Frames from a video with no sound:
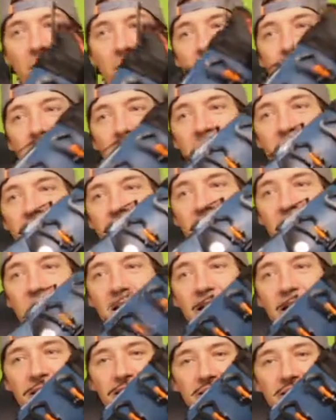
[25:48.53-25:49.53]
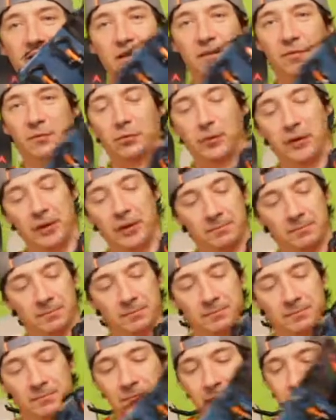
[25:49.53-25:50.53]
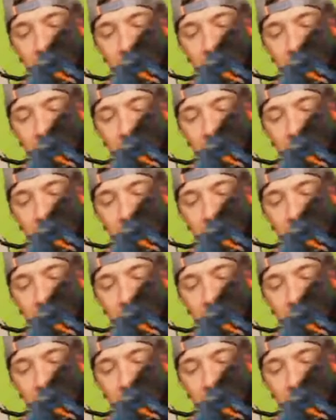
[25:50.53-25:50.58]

This is the XT3